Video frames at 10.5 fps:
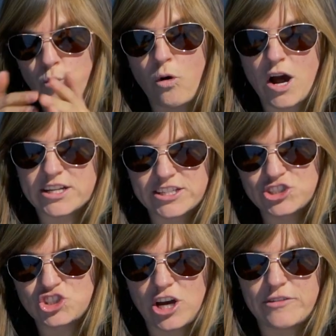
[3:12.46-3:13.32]

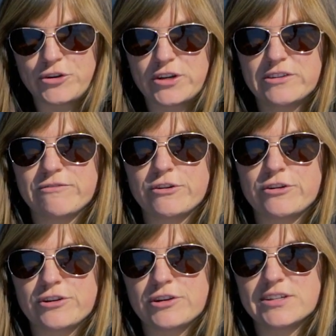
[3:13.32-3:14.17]
wattage of your
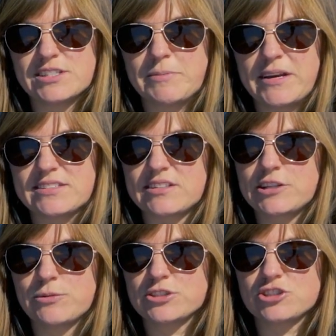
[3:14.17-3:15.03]
inverter is
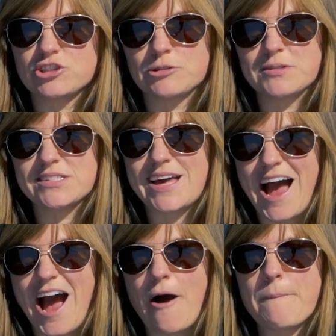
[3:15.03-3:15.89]
basically what determines
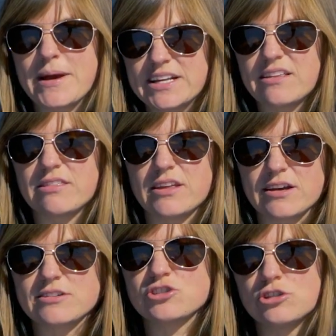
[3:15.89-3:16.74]
how many
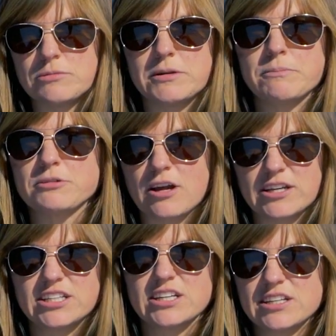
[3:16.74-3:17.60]
things you can be
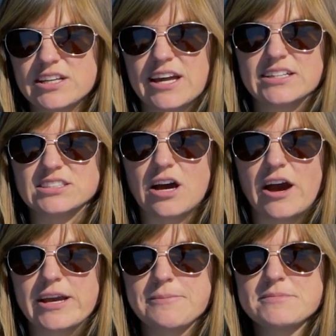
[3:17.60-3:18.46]
plugging in at a
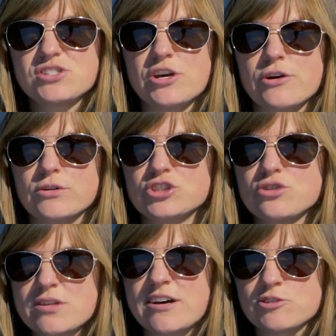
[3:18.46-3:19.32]
time. So a
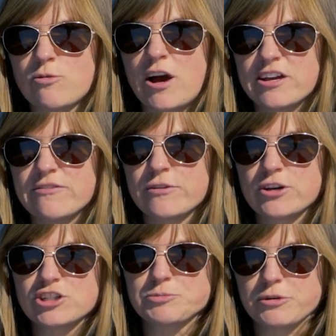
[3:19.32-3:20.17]
2,000-watt
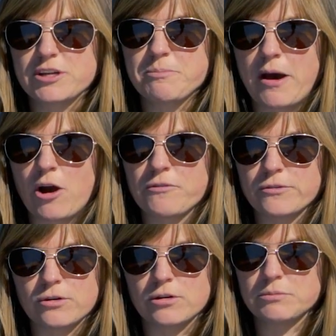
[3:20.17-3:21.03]
inverter is pretty
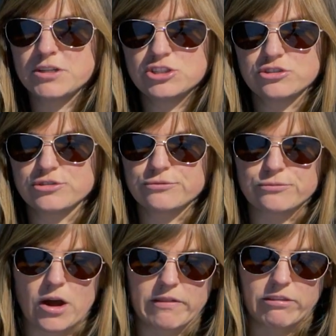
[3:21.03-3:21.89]
powerful. It means you can
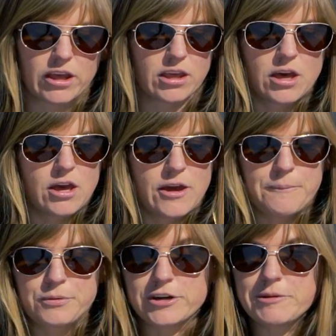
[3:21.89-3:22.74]
run
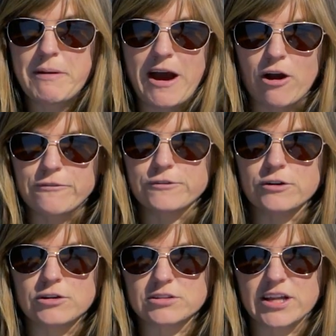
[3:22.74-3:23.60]
pretty
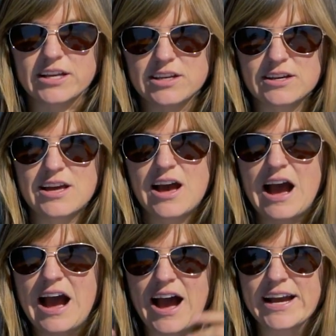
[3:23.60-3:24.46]
powerful,
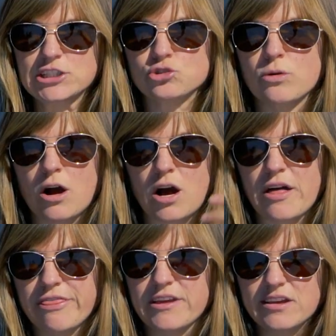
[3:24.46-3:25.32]
high
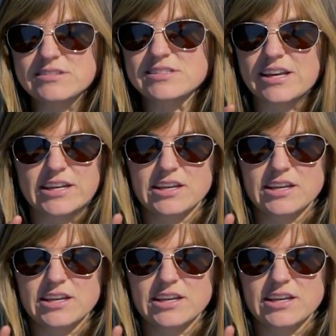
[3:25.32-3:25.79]
draw things.